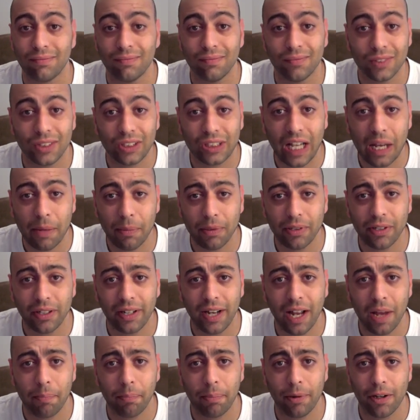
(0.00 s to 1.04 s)
Same as a
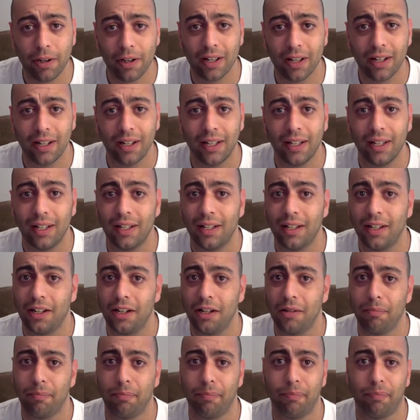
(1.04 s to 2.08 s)
netbook,
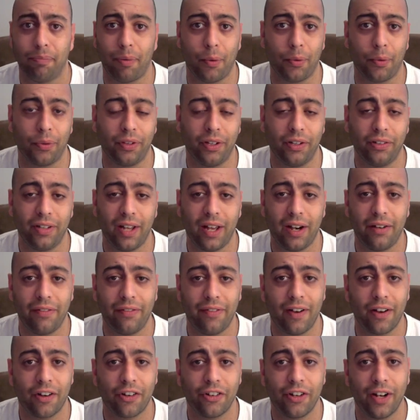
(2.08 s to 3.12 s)
but with this added
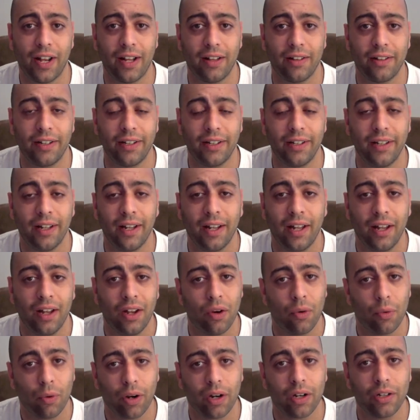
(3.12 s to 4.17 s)
functionality,
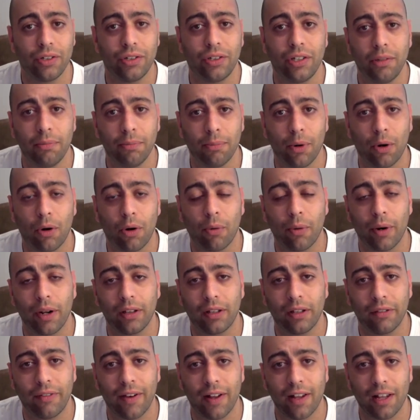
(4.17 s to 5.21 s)
we're going to see more when it
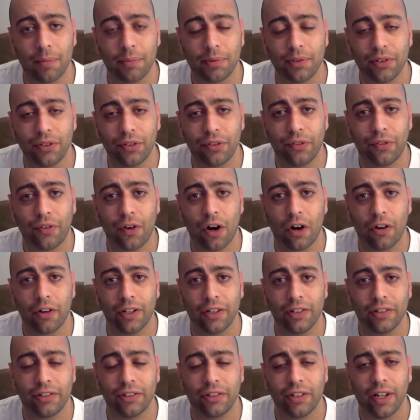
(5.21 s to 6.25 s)
develops as far
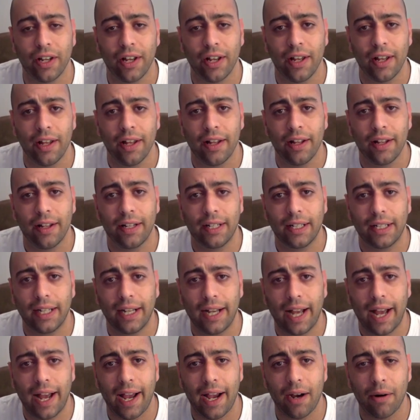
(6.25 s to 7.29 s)
as
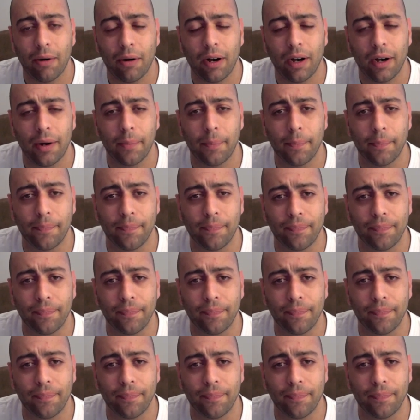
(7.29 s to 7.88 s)
how,